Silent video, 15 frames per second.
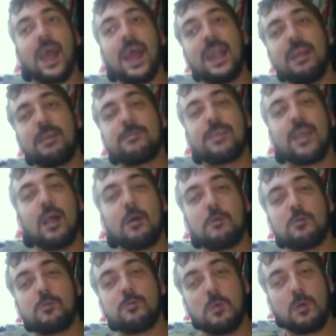He said I
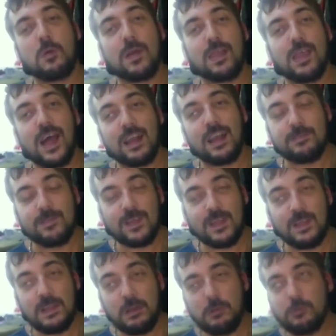was more relaxed than
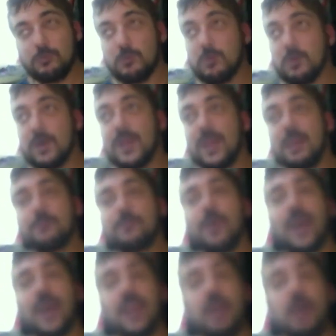usual. He's
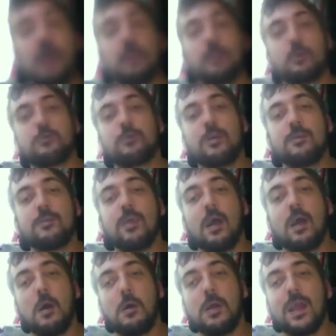like, He's like,
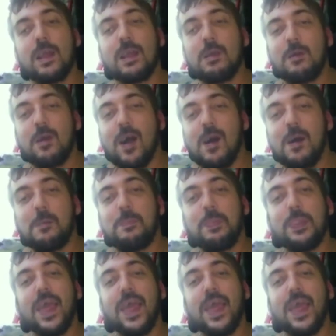oh, here you come.